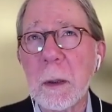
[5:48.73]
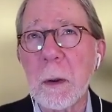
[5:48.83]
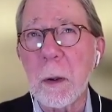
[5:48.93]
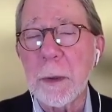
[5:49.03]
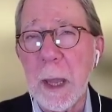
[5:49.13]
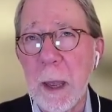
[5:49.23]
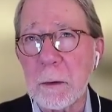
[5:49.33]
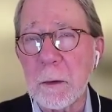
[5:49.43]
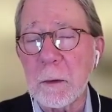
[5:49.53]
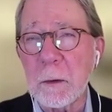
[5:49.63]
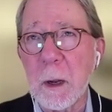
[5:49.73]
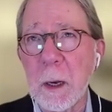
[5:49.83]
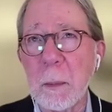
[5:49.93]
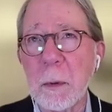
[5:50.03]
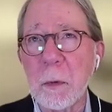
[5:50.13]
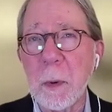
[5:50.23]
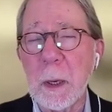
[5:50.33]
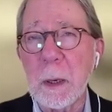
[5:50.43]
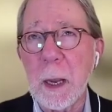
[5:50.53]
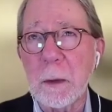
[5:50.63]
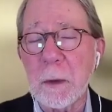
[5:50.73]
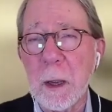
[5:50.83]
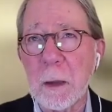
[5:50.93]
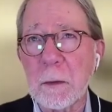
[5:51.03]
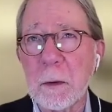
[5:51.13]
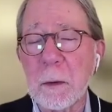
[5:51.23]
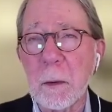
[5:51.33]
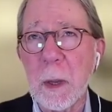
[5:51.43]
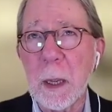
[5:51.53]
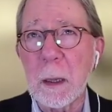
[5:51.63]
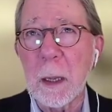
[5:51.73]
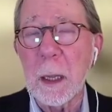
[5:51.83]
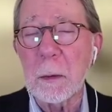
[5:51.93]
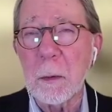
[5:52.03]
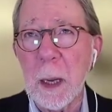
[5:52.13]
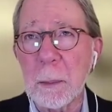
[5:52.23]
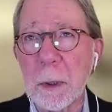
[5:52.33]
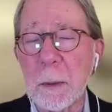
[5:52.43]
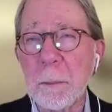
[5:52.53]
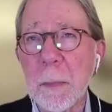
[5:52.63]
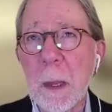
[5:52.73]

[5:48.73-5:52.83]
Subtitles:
called the Axis study between ASAS and GRAPPA,